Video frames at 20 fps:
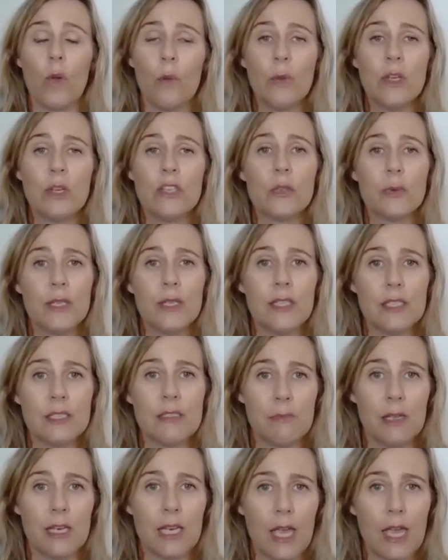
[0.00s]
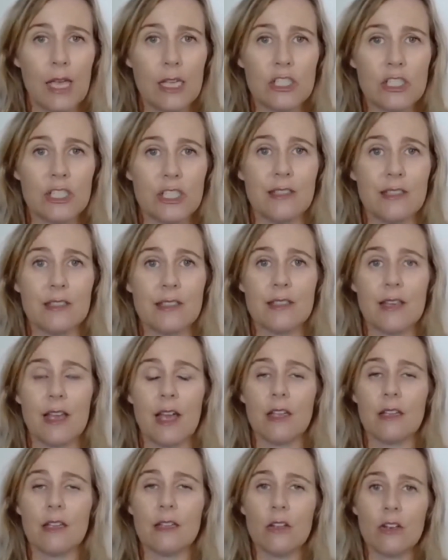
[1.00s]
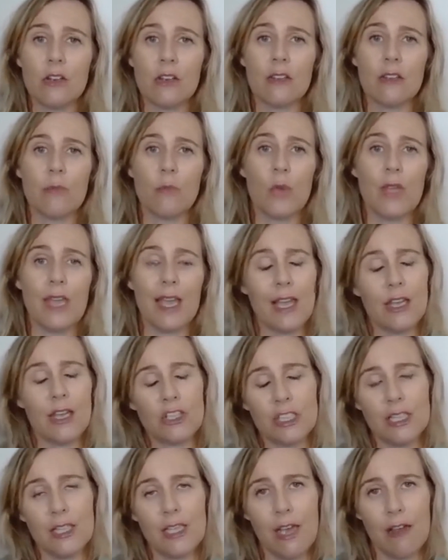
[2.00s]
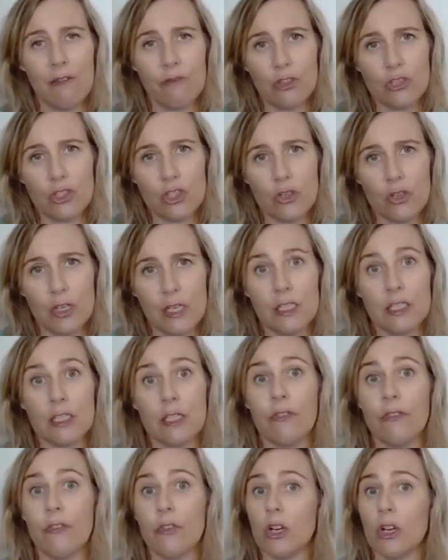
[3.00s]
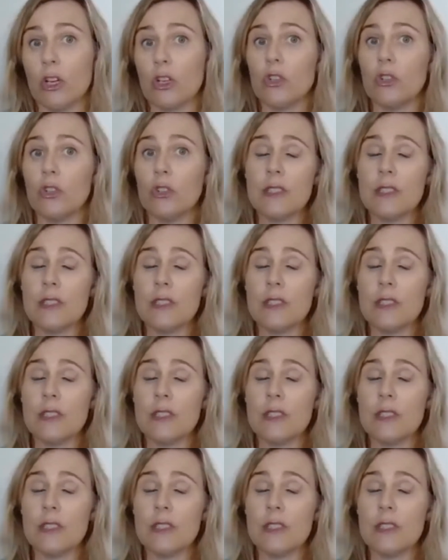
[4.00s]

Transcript: when we're doing these medications, a lot of them we actually have to treat for